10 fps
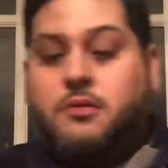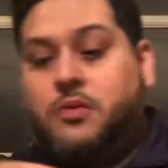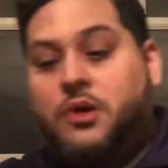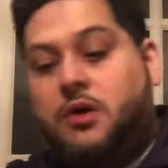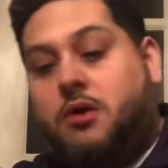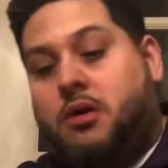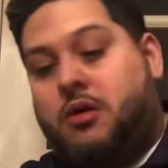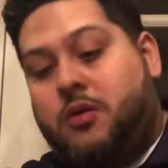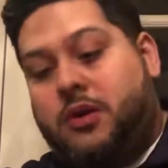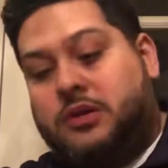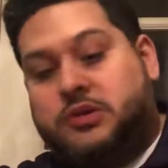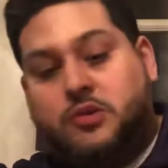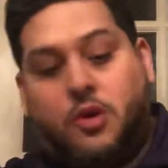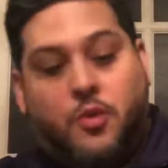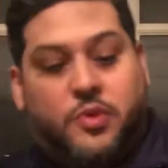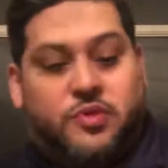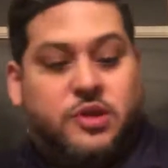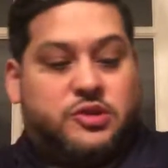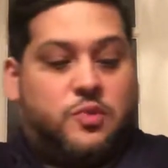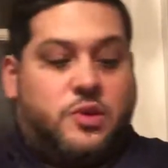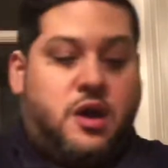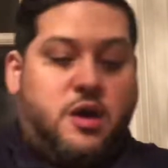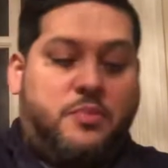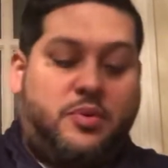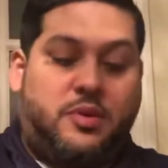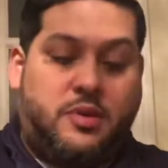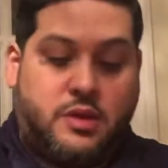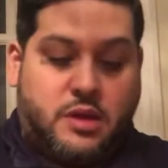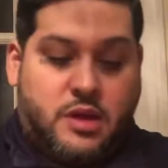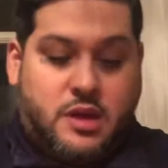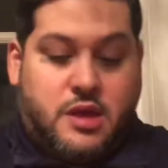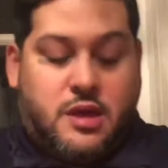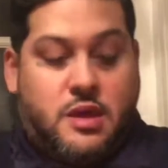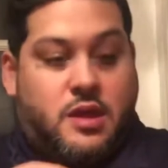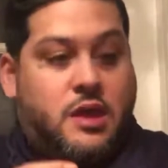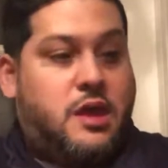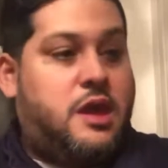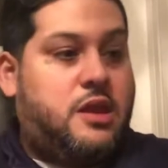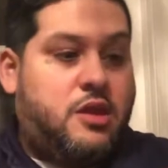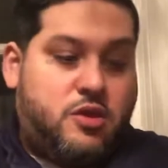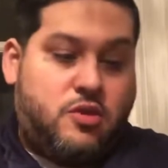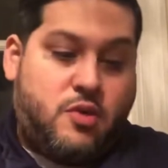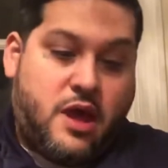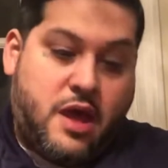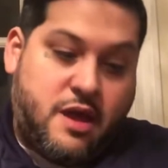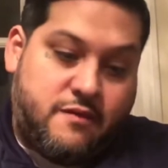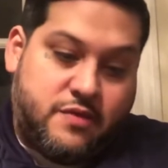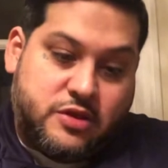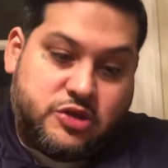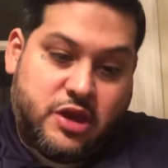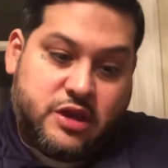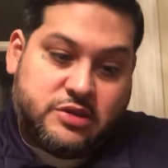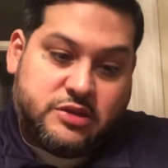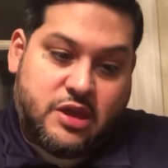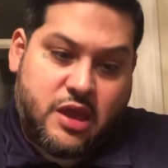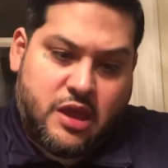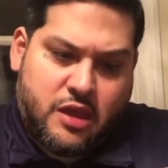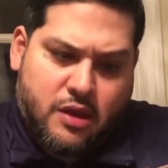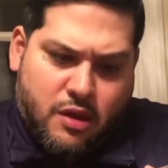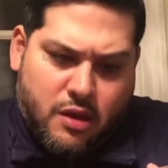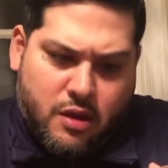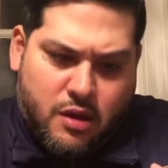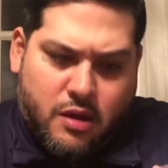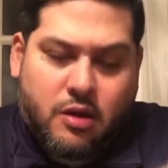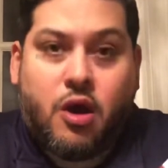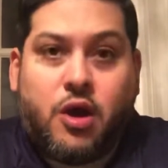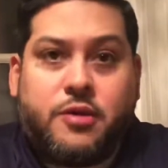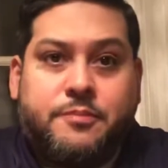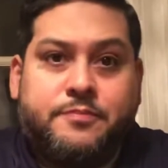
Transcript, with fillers: We are going to open this one up. And here you have the JSA uh, card